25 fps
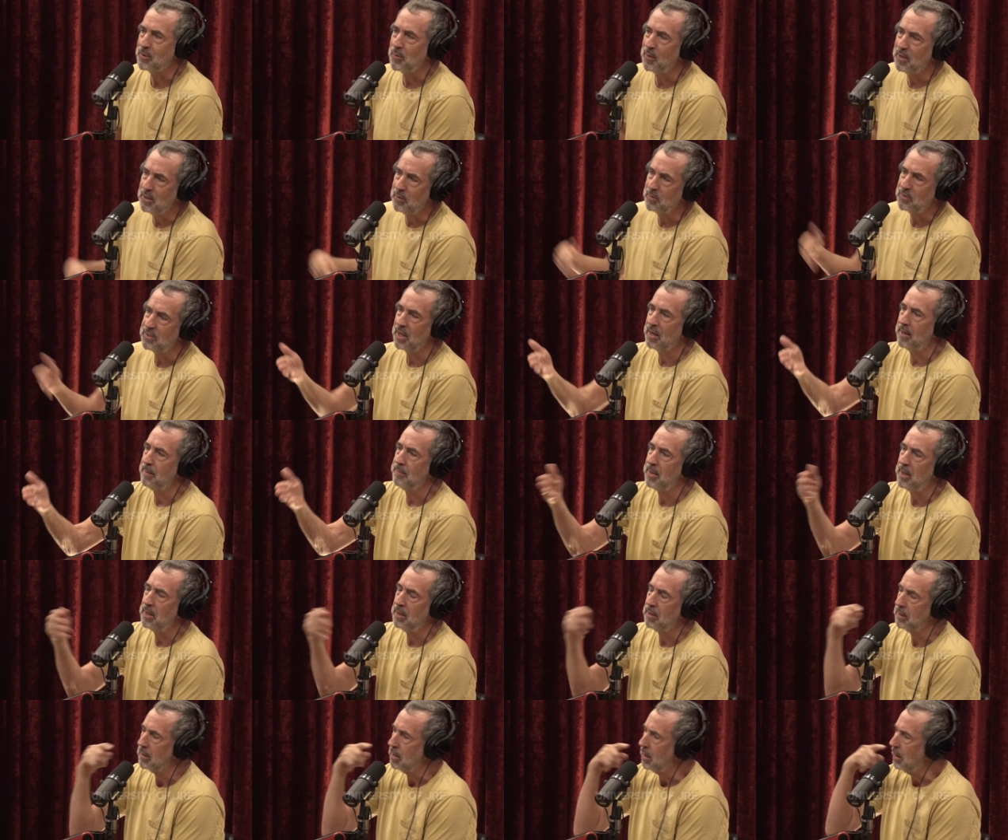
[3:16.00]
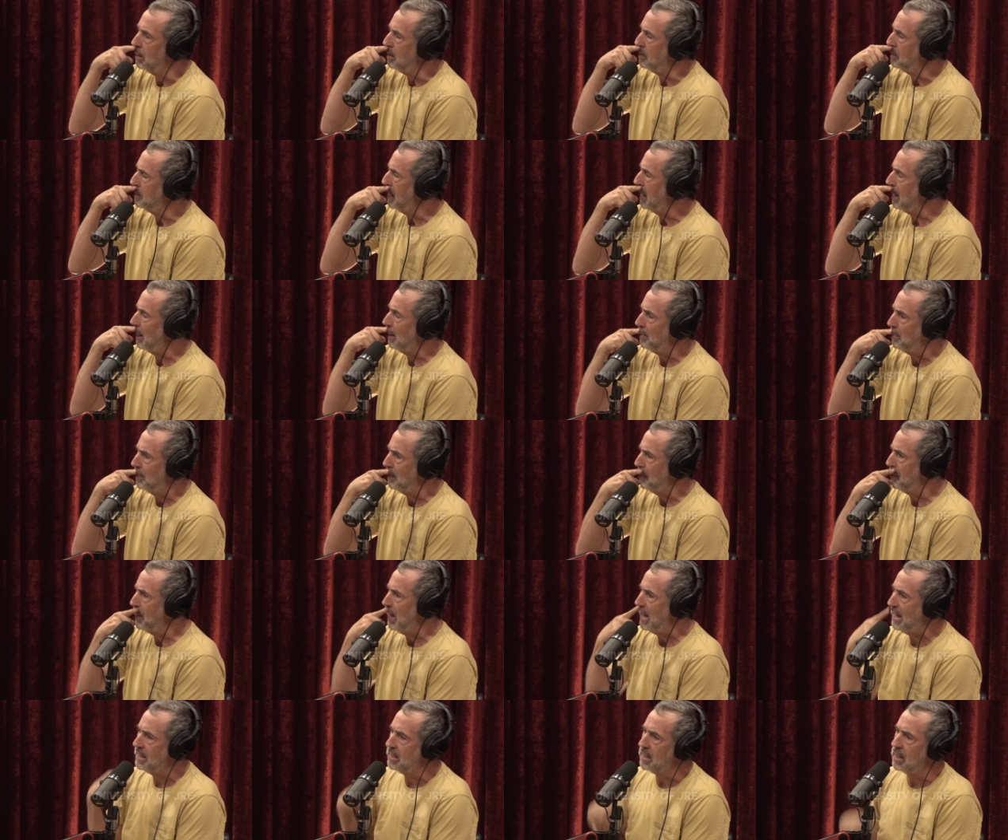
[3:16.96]
to what you said a minute ago about
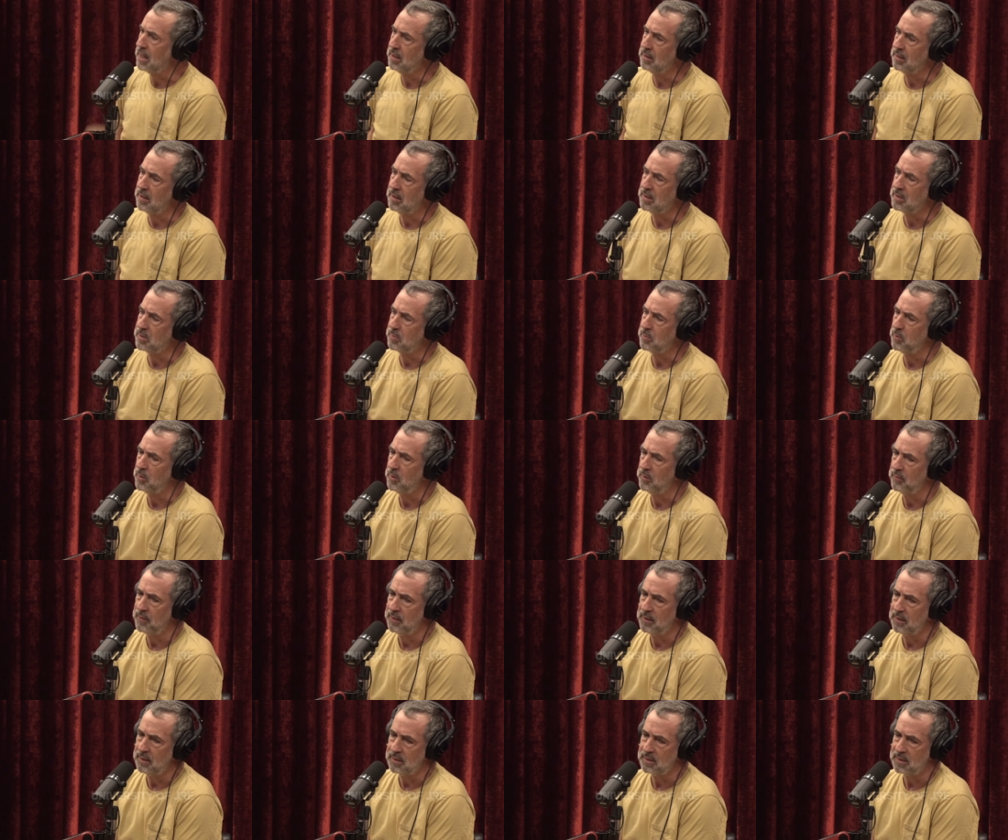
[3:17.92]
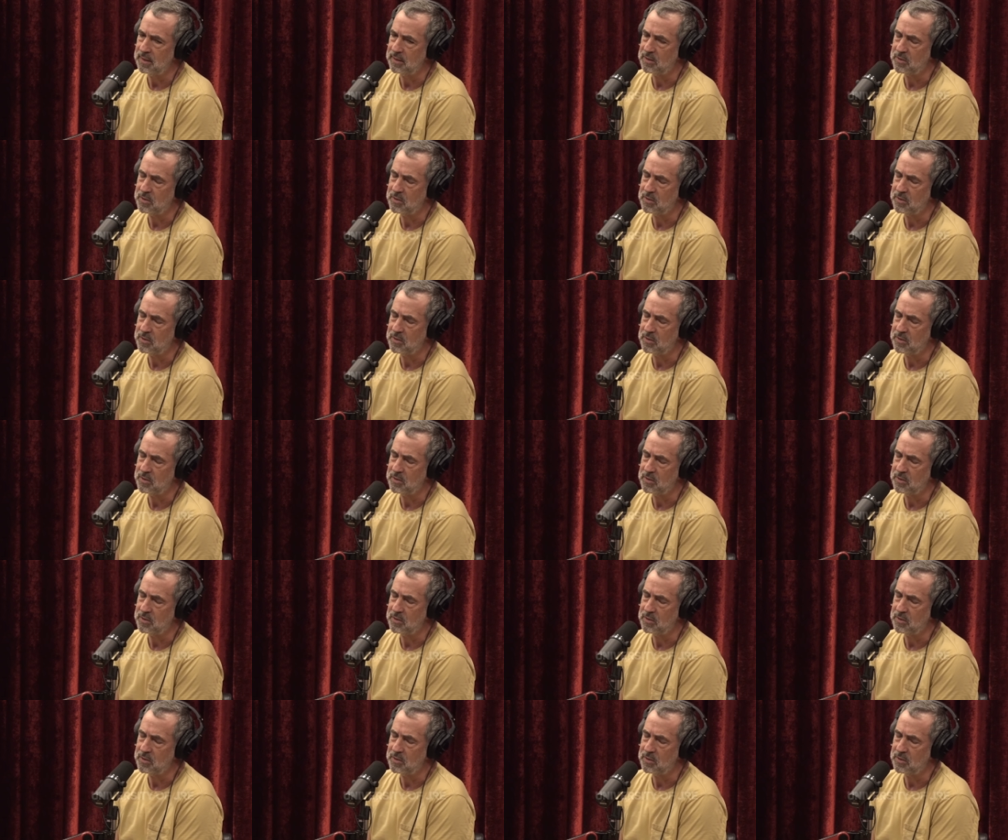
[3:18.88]
making these movies.